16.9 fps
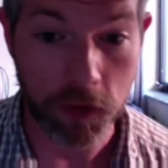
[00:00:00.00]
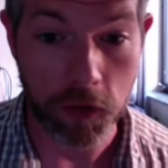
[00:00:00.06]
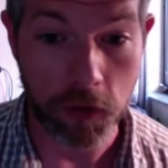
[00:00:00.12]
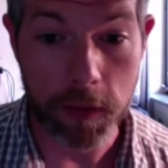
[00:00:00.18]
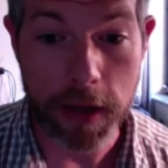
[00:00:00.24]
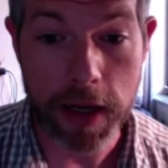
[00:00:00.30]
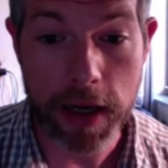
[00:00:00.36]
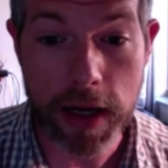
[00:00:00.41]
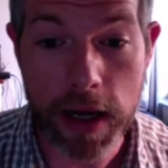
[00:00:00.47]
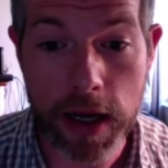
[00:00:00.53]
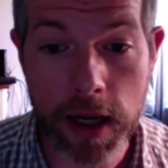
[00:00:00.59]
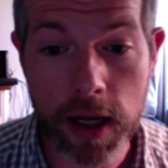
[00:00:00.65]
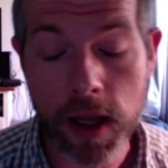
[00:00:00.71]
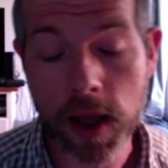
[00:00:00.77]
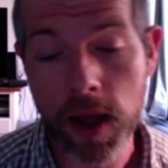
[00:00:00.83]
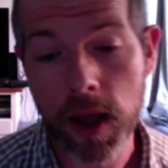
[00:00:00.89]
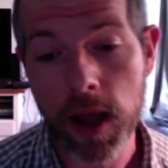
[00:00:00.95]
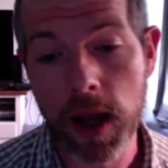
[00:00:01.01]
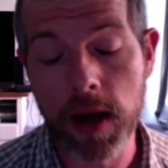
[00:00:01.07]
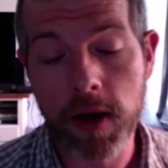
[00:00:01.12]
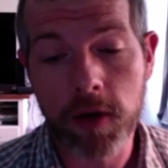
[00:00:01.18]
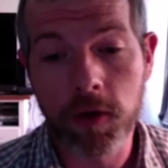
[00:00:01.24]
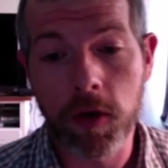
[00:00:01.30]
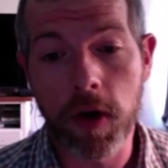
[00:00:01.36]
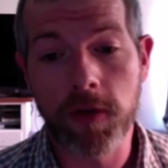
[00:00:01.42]
media and
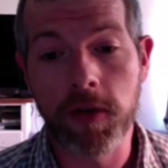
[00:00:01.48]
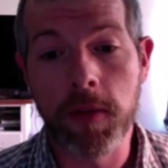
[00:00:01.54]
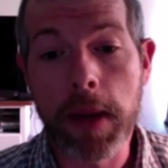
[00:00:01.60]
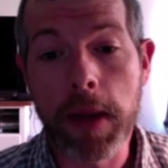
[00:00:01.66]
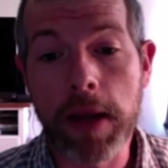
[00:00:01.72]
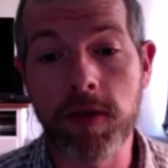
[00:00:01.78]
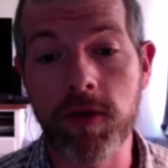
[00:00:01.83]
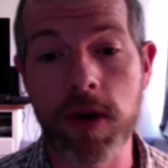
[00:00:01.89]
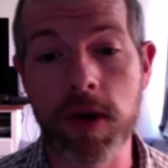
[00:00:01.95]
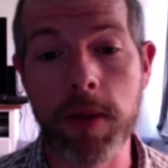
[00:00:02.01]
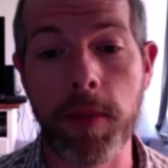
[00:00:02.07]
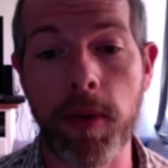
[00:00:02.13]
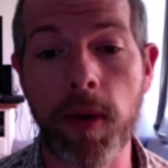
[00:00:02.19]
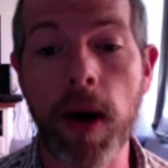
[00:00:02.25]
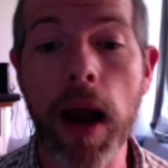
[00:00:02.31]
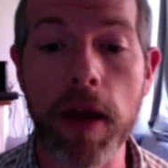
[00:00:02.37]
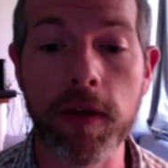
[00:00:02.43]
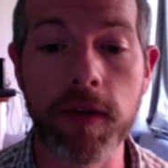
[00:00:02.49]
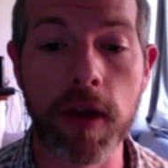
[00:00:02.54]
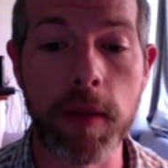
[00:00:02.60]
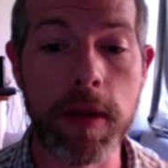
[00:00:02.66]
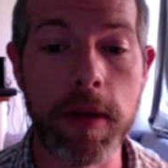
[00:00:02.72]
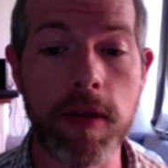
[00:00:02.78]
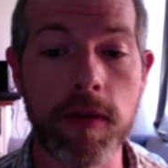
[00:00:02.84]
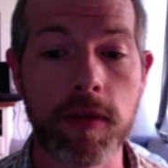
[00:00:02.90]
across the mainstream press. I
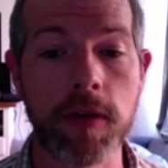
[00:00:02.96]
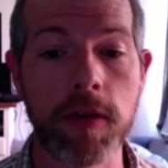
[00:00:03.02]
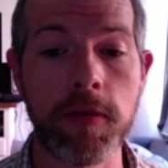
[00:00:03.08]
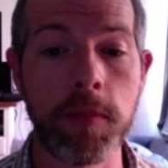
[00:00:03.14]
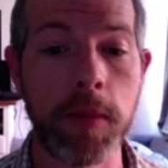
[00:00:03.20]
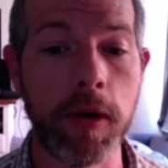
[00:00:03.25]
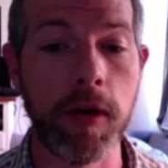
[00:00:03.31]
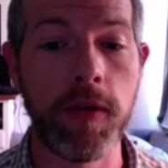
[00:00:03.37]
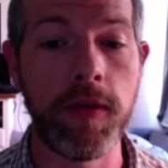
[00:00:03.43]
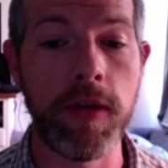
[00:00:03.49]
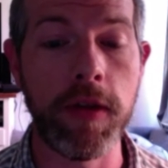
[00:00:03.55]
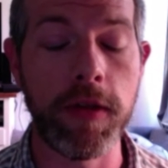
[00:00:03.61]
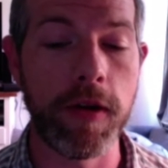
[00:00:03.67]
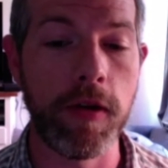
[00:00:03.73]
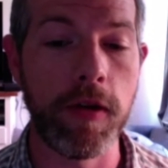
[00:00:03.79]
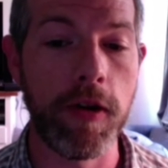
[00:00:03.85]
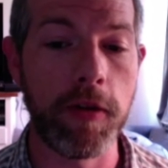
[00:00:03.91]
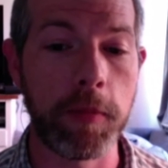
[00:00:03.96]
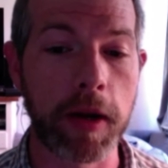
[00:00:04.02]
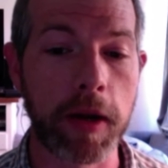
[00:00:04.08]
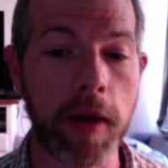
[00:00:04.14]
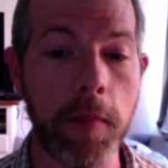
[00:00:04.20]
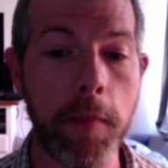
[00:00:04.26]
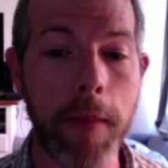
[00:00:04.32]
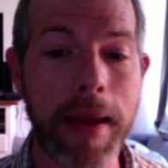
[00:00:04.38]
mean, these conspiracy theories
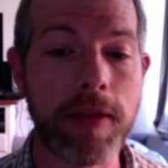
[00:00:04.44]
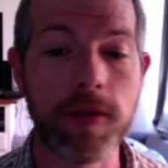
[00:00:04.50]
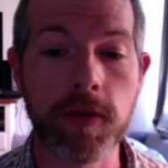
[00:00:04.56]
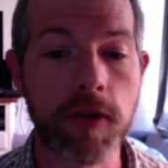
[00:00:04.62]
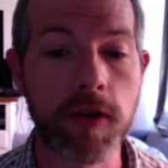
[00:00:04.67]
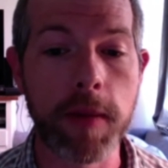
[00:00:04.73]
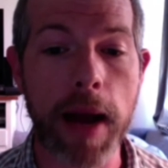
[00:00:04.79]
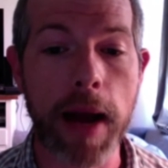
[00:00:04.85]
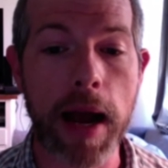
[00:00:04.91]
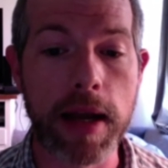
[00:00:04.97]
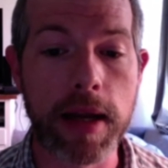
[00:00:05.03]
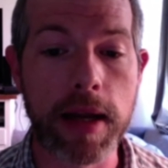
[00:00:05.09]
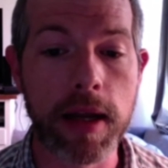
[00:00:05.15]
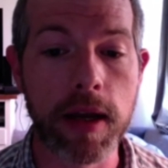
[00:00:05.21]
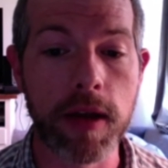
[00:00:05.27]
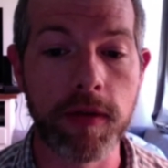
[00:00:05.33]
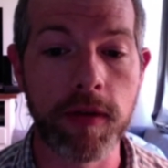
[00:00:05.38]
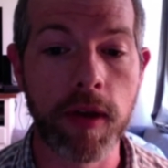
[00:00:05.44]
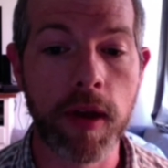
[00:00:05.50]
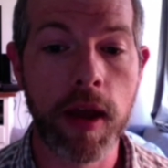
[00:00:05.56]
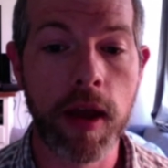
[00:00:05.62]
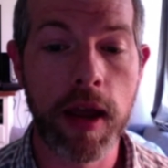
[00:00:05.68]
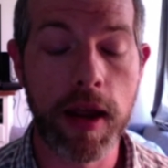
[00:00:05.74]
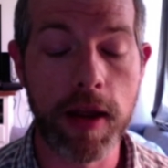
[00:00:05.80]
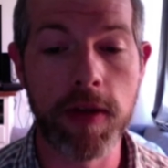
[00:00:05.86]
become mainstream ideas
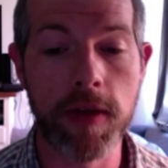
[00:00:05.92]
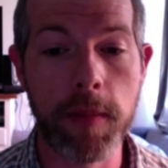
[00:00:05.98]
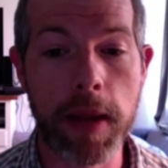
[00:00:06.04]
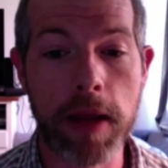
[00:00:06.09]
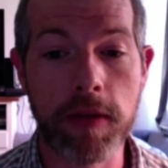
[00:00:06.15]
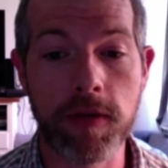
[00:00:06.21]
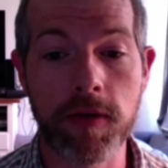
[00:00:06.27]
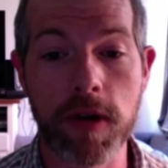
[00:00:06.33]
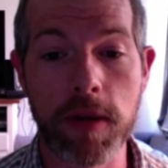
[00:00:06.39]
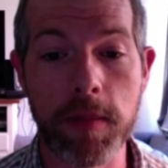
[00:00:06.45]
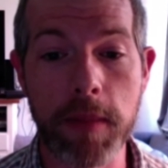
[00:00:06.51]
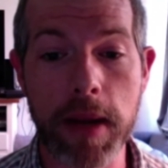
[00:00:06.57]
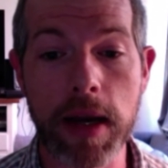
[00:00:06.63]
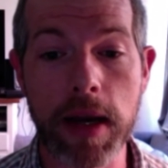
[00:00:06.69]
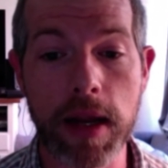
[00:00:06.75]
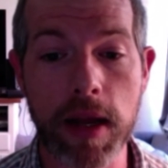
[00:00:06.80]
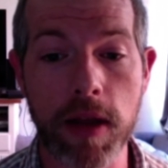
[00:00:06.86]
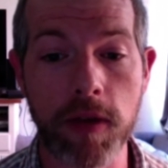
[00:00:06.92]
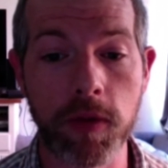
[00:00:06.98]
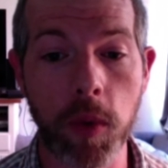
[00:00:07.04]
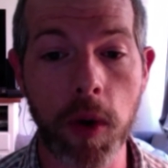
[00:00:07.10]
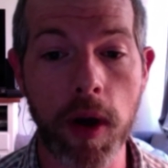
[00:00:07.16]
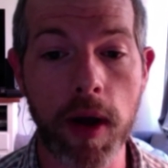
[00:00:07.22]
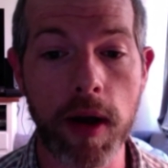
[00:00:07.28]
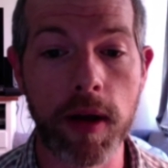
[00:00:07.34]
in the mainstream media as
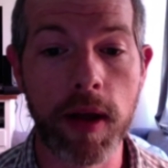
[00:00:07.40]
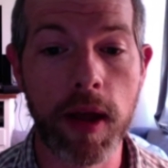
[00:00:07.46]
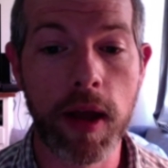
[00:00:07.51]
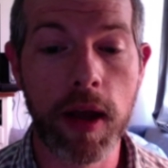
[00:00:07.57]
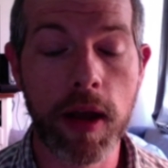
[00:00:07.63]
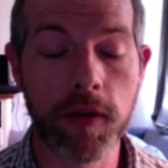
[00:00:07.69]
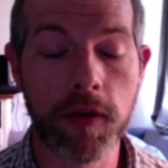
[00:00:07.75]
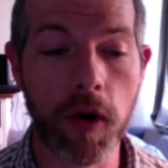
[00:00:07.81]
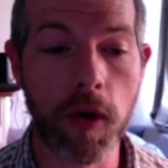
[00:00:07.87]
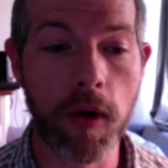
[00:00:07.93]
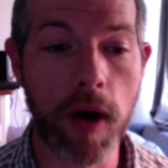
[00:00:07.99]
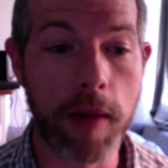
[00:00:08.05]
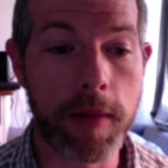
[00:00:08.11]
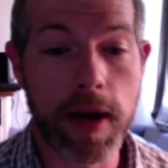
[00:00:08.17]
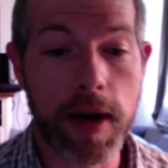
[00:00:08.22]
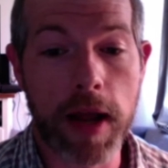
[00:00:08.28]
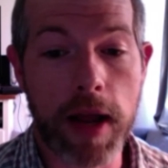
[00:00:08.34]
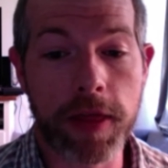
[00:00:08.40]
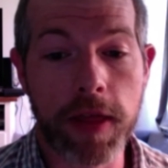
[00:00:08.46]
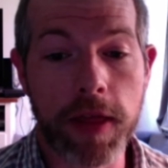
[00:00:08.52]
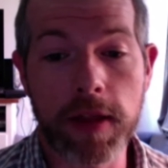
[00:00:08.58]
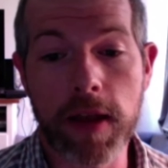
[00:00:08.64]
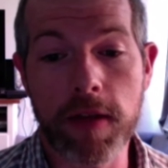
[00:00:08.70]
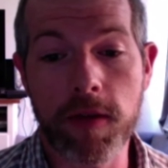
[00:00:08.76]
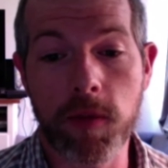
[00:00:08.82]
well. So, I mean, I
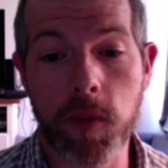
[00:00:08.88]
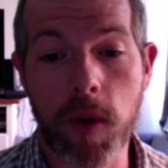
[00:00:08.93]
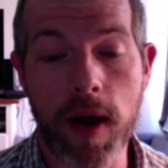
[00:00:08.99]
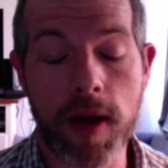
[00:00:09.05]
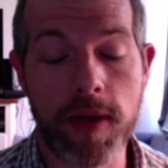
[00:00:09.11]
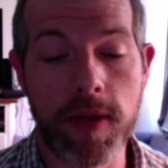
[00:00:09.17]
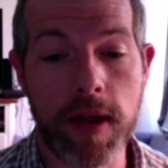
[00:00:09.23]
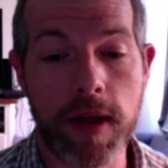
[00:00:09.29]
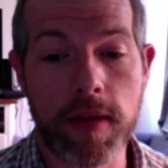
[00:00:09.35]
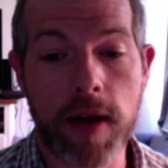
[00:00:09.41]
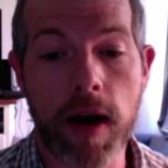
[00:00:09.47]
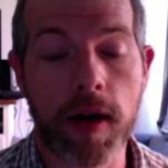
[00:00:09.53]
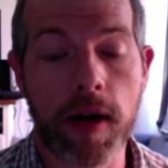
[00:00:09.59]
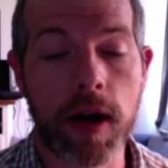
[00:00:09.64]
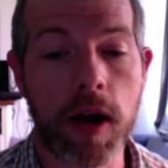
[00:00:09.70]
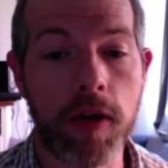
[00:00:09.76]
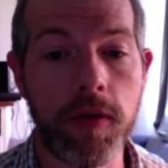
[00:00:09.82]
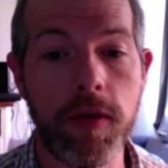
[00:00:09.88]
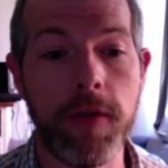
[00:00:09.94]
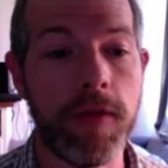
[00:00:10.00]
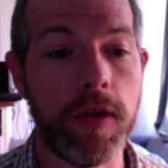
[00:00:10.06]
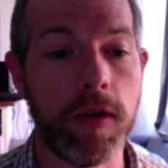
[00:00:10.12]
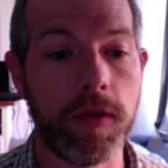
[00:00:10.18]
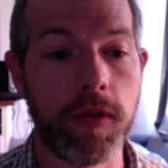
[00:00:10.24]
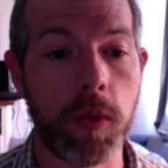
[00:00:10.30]
think that's why the entire country
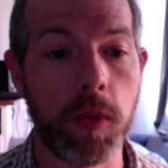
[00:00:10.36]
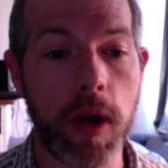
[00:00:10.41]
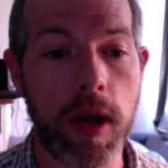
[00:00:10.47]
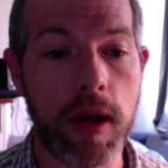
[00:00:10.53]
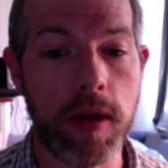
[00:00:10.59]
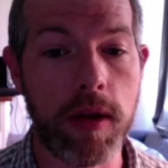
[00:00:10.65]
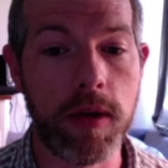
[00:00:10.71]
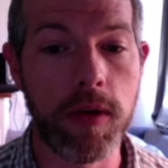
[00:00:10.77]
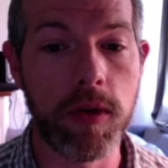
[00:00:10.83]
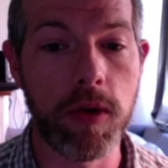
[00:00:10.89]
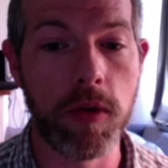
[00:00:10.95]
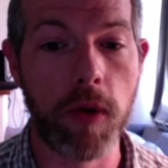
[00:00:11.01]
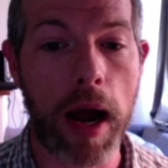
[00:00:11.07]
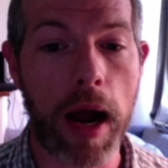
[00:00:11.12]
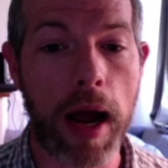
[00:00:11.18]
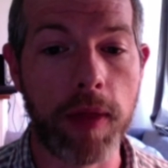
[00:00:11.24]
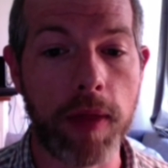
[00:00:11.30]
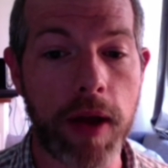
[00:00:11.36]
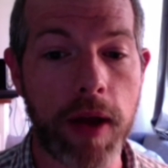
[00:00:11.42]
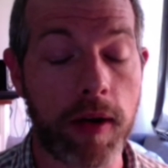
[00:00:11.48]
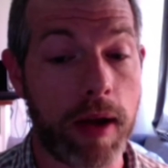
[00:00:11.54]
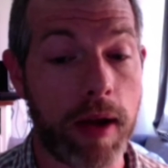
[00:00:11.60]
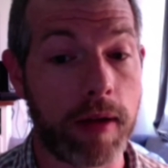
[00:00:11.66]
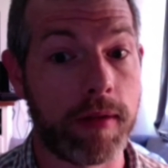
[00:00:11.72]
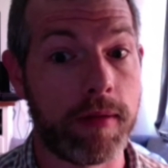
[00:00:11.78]
feels the way you do, Rod, that
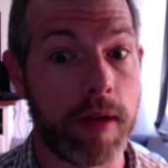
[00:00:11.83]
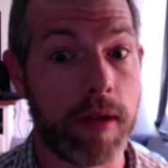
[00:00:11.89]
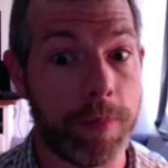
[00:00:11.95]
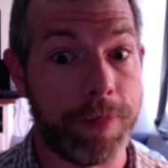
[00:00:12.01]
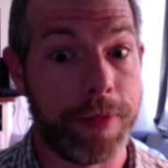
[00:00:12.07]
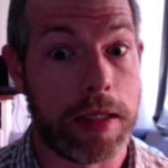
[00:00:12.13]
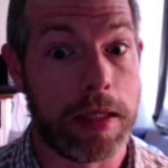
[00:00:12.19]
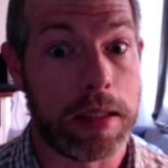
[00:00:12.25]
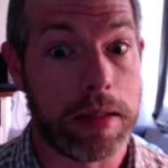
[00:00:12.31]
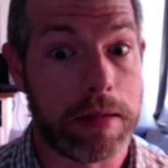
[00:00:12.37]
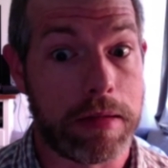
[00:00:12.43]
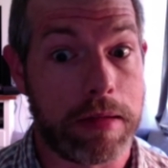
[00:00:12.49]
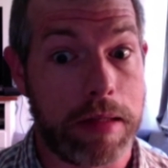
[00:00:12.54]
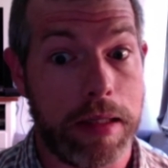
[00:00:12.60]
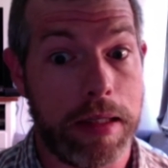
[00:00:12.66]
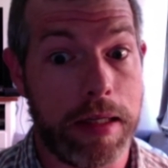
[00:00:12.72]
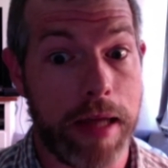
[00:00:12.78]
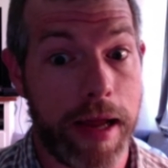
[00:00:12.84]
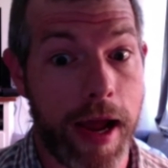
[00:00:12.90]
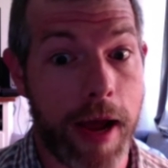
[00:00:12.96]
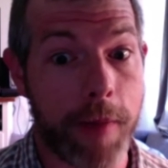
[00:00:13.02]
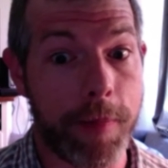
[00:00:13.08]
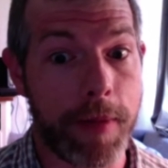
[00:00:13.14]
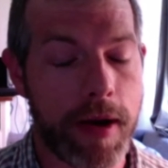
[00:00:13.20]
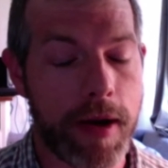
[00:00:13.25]
like something's going to
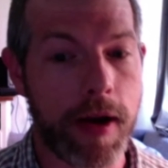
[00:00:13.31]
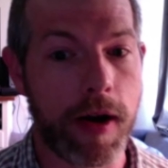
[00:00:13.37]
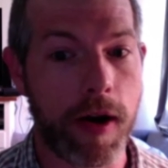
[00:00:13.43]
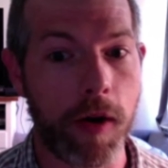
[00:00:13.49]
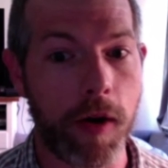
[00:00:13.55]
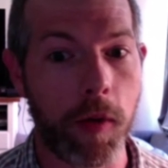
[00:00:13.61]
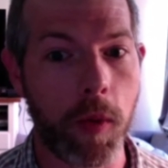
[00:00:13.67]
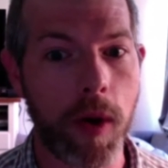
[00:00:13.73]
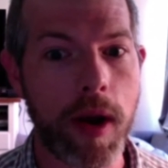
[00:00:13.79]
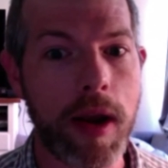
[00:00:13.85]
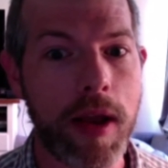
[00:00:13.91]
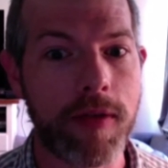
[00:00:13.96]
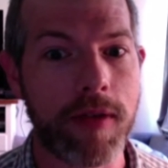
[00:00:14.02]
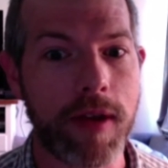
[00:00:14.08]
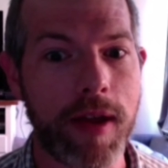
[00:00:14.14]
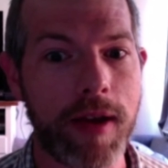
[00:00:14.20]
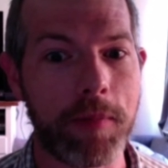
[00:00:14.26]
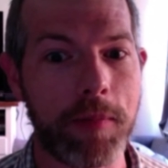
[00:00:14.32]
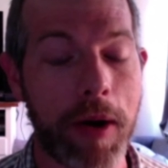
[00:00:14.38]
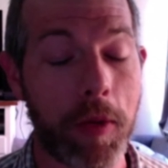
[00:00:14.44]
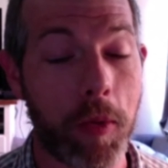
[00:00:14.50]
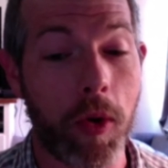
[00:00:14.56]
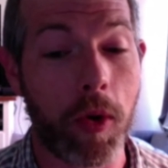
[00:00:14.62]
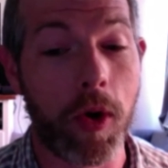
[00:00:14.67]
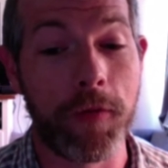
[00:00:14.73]
happen here. What is it? But
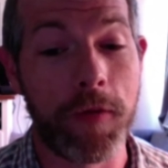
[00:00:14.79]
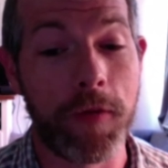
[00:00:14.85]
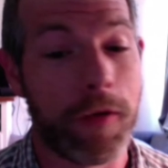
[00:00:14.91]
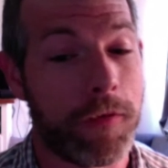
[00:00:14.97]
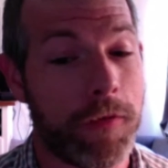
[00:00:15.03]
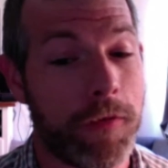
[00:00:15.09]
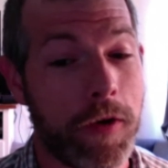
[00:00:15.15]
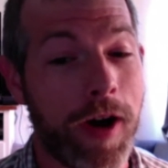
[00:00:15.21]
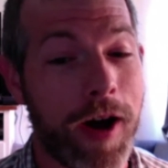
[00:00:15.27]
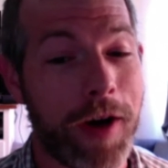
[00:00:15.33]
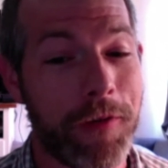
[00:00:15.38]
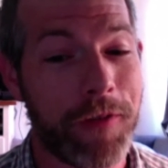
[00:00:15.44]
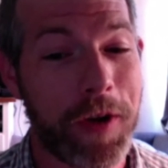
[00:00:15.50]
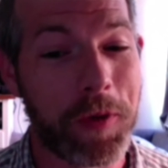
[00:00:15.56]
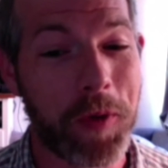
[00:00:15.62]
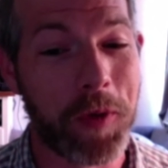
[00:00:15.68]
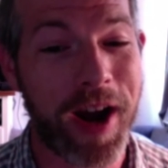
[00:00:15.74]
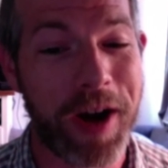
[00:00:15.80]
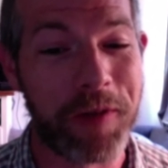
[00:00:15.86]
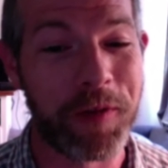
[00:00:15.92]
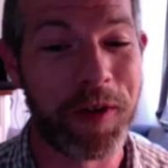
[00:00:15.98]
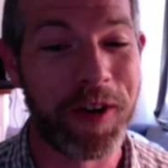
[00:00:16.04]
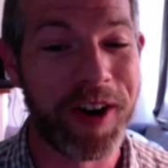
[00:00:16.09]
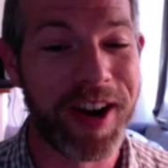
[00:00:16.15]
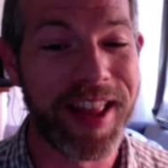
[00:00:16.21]
we're all fearful of it,
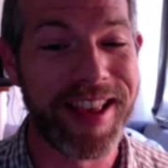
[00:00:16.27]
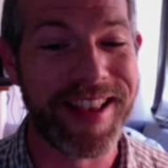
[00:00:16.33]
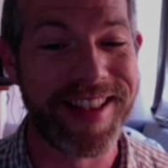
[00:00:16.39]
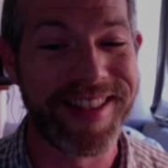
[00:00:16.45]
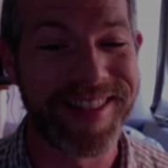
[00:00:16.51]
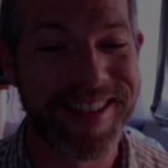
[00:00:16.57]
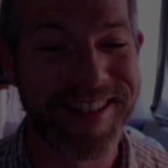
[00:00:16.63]
whatever it is.